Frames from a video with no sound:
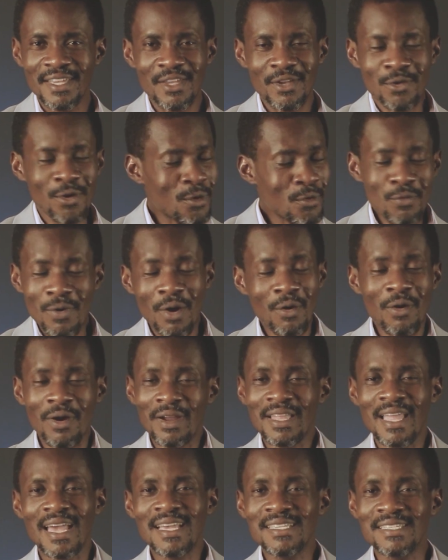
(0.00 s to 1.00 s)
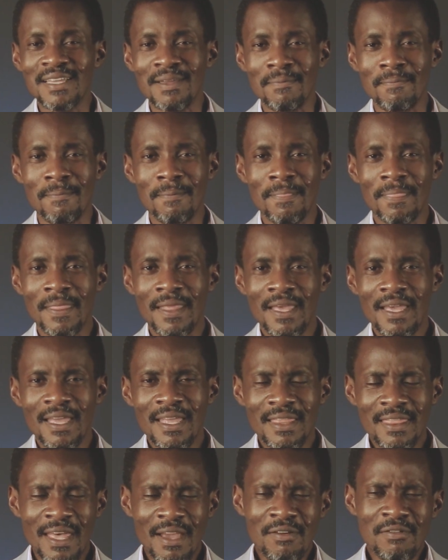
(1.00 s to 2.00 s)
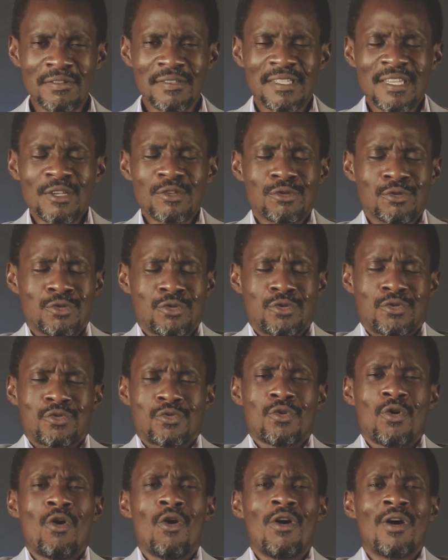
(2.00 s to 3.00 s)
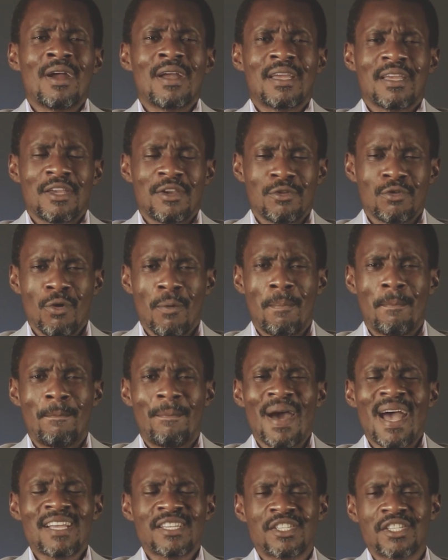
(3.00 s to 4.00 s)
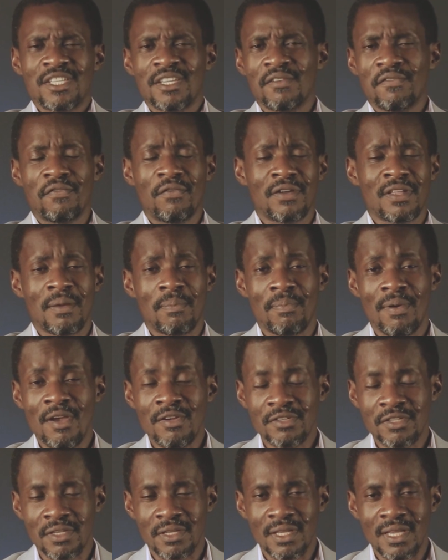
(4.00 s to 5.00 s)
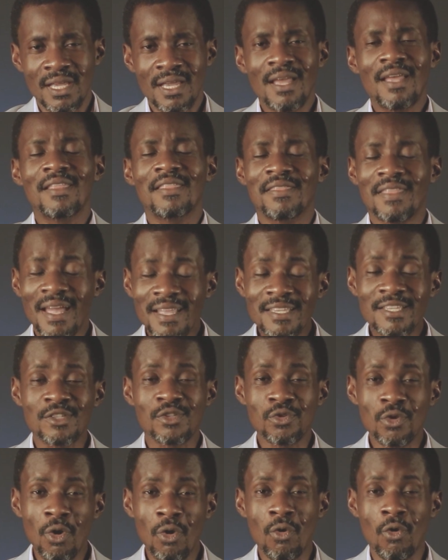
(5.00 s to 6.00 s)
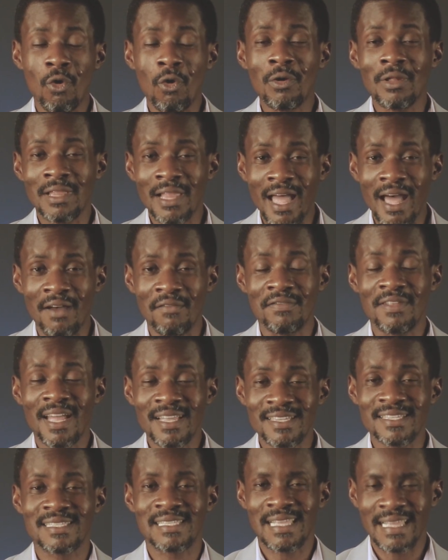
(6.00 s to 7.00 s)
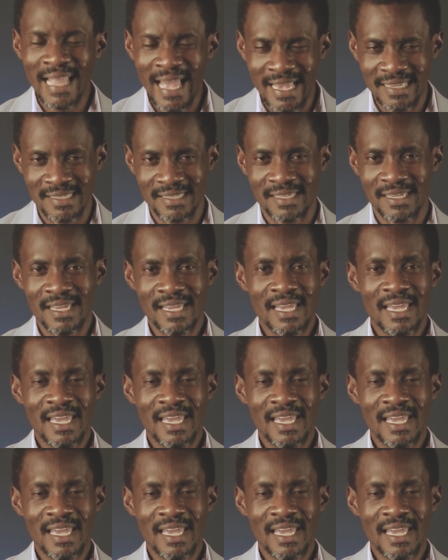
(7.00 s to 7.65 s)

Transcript: You don't recognize them. There is this strong, you know, passion for the person. That is not called love. That is lust.